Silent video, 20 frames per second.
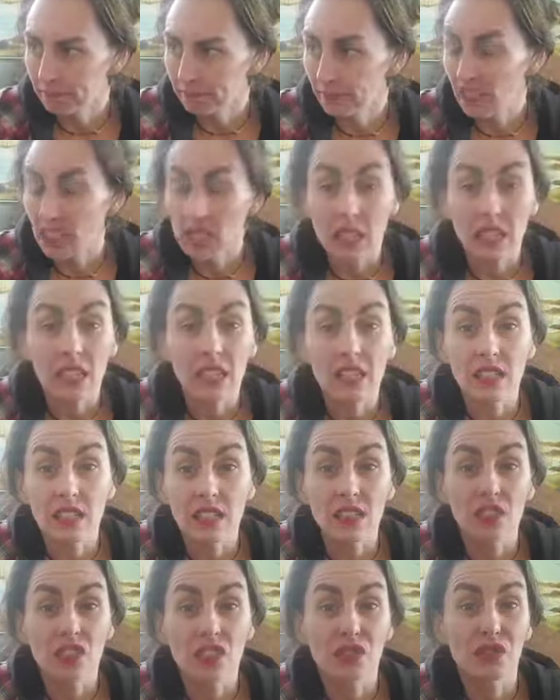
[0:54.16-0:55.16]
today
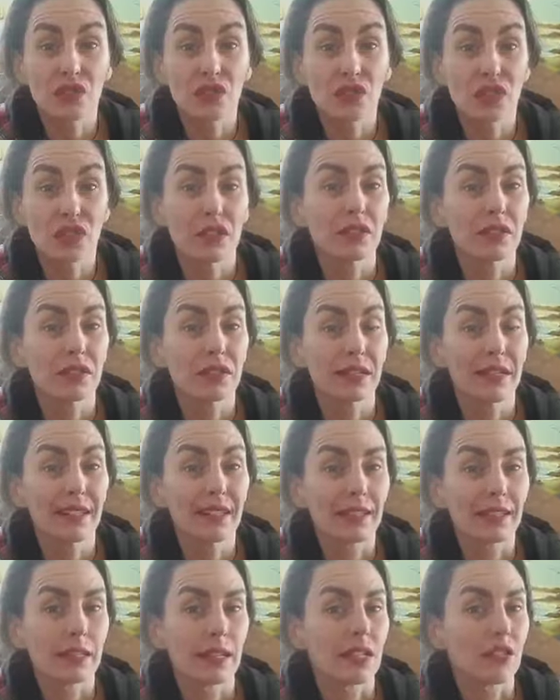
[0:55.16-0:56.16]
just feels
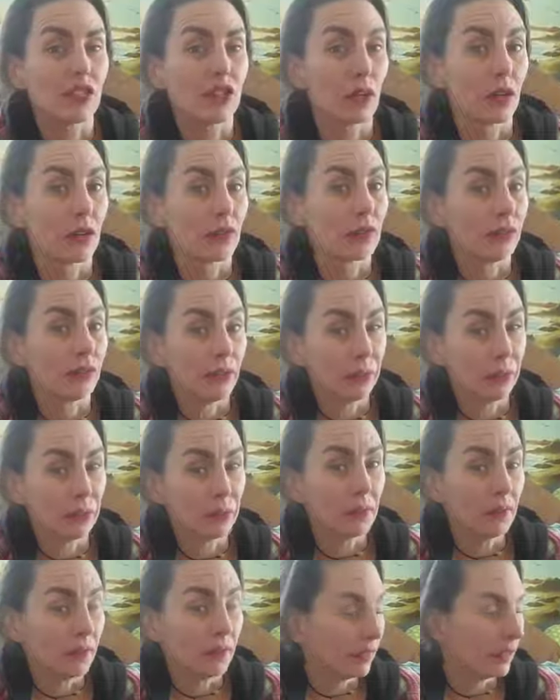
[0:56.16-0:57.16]
like deja vu.
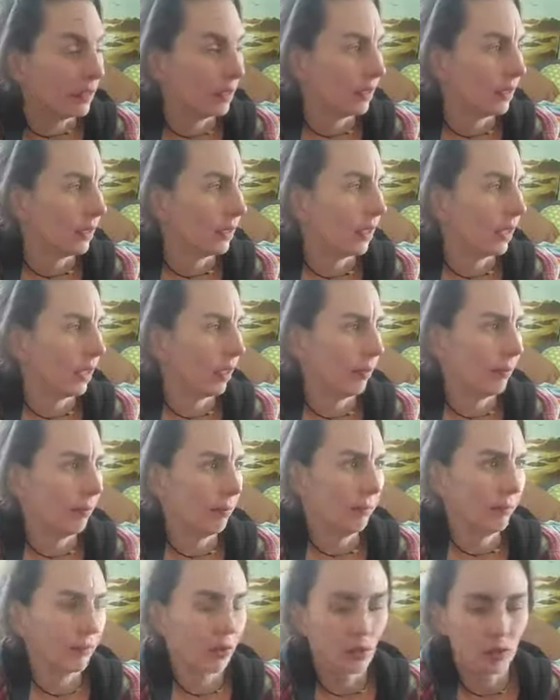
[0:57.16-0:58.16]

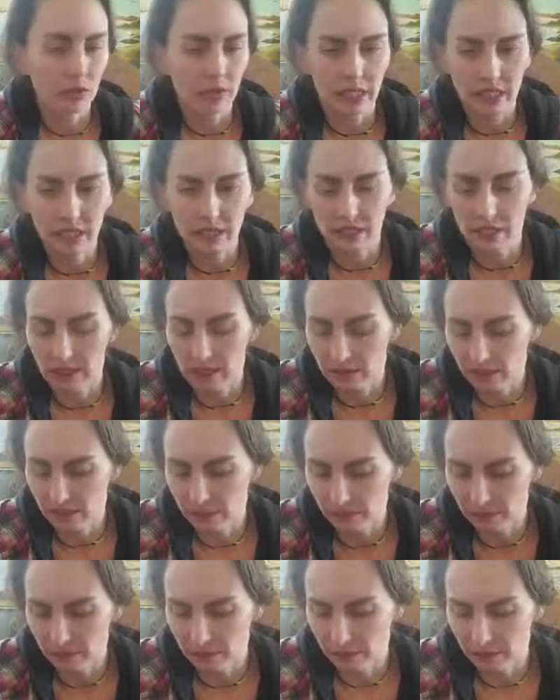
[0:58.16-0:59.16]
The whole day is kind of
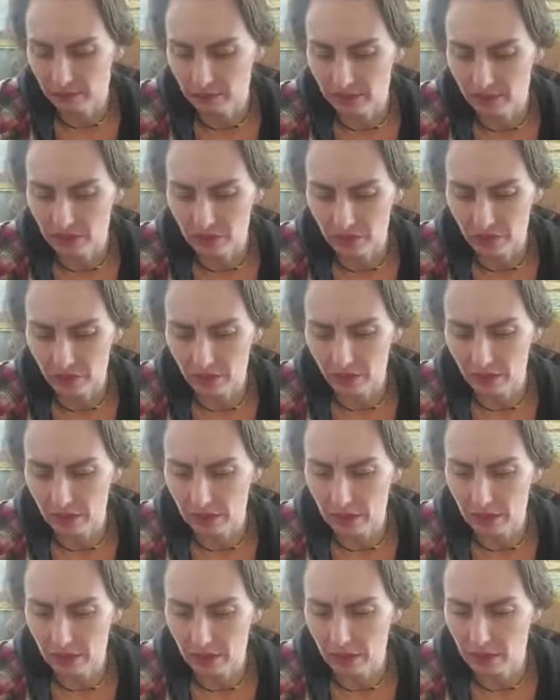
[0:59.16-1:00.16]
just felt
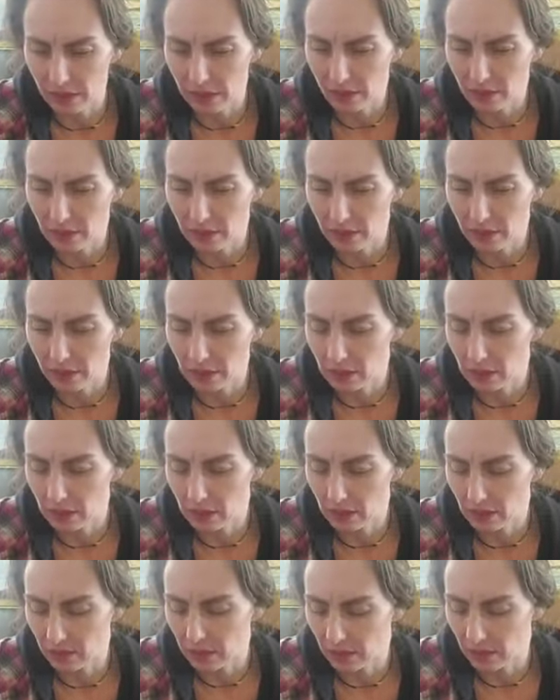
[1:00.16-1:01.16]
like that. There's just
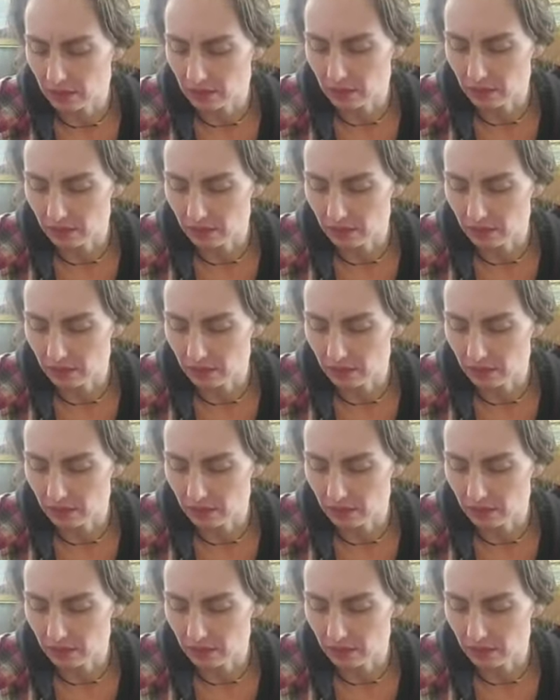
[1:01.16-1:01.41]
this sense